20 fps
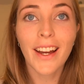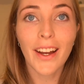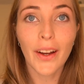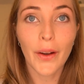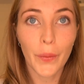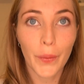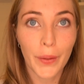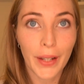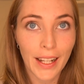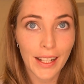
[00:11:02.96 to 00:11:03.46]

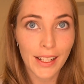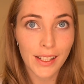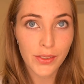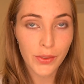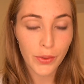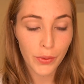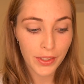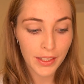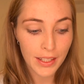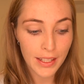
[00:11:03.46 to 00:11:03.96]
Okay,
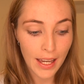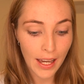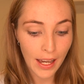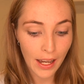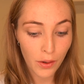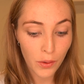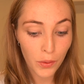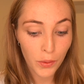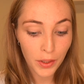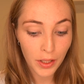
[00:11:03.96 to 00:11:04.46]
so the
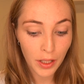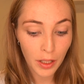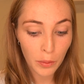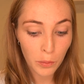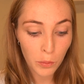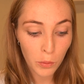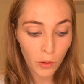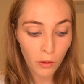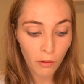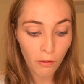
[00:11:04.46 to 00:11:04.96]

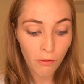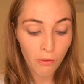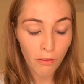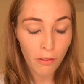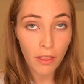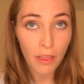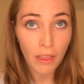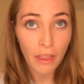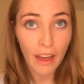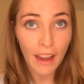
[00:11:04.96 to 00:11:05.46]
outcome
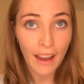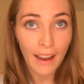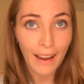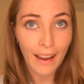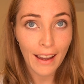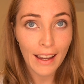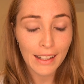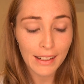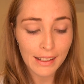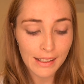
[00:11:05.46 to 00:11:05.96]
of
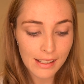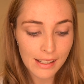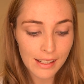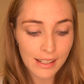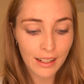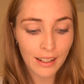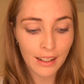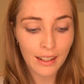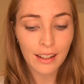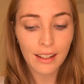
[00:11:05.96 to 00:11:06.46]
that,
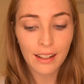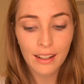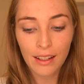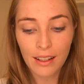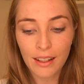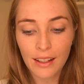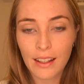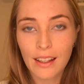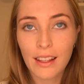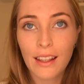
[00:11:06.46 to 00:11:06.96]

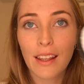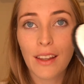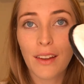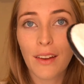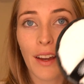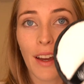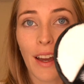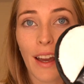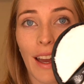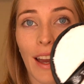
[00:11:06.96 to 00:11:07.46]

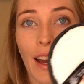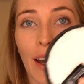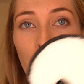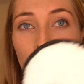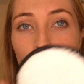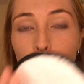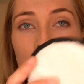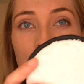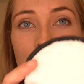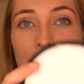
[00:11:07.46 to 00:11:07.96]

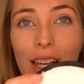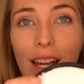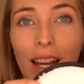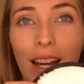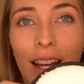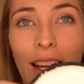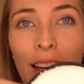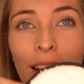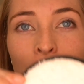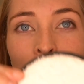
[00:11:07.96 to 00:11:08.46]
ours
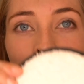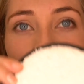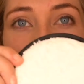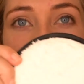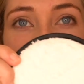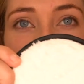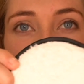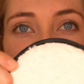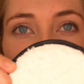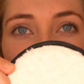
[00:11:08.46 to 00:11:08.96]
are
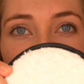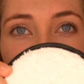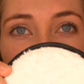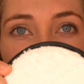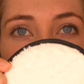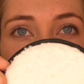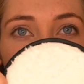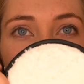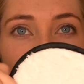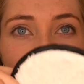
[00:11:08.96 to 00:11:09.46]

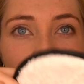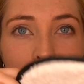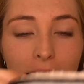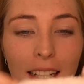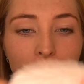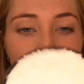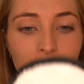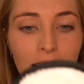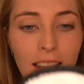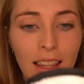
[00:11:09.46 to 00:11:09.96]

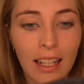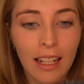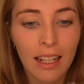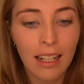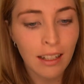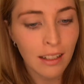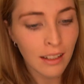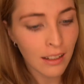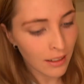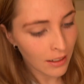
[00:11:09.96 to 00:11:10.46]
completely
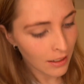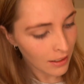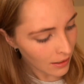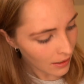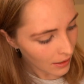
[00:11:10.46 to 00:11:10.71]
clean.